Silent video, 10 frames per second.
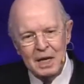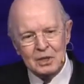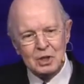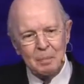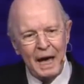
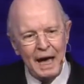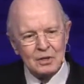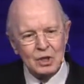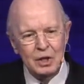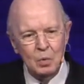hyssop
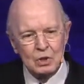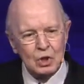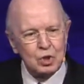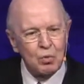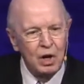actually was
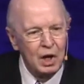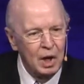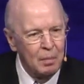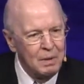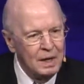a
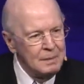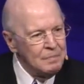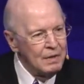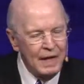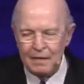shrub
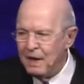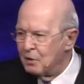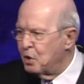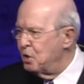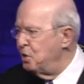that,
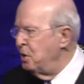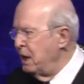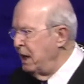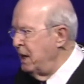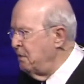that grew
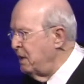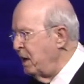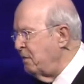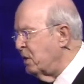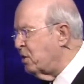in the,
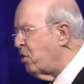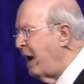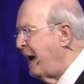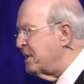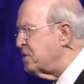in the
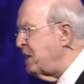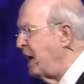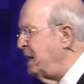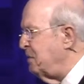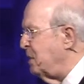cracks
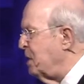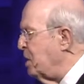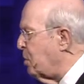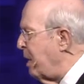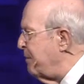and in the
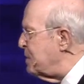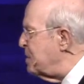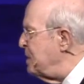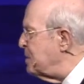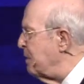
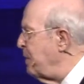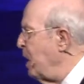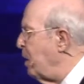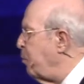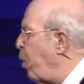crevices of, of